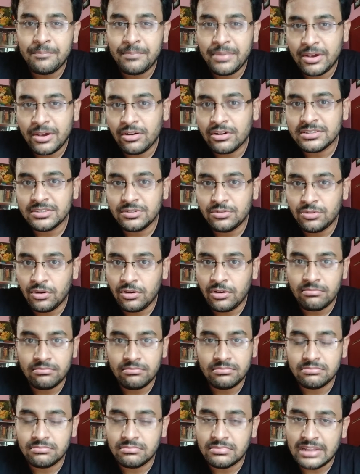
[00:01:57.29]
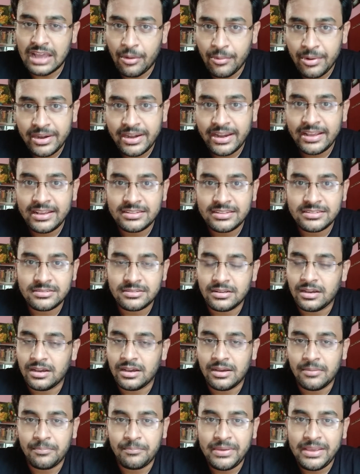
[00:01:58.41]
Because, you know, nowadays
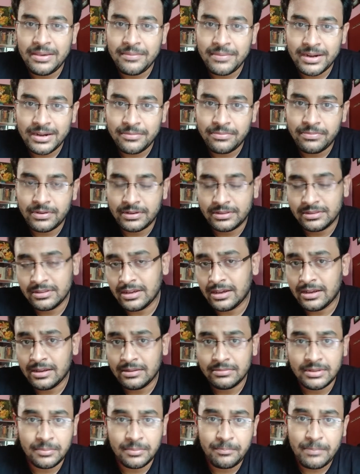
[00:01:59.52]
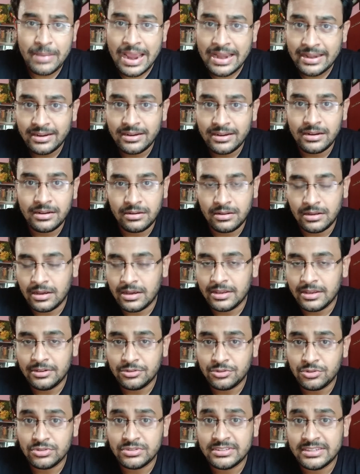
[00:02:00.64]
PMRF, the panel
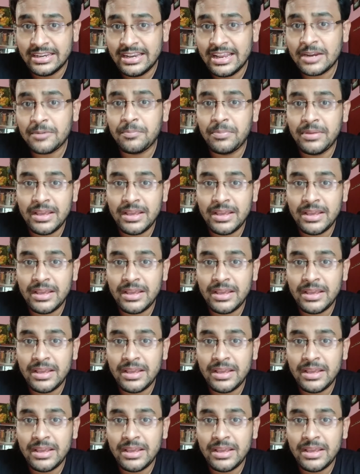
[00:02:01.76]
used to select